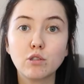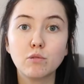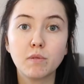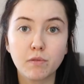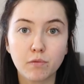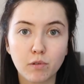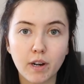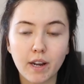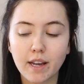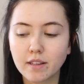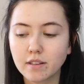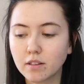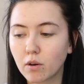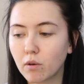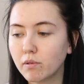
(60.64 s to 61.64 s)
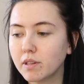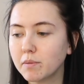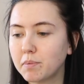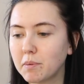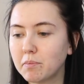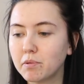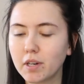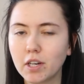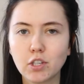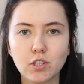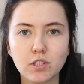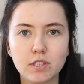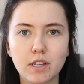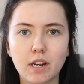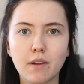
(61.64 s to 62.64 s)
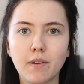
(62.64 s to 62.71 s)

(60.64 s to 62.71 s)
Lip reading: So beforehand, the only preparations that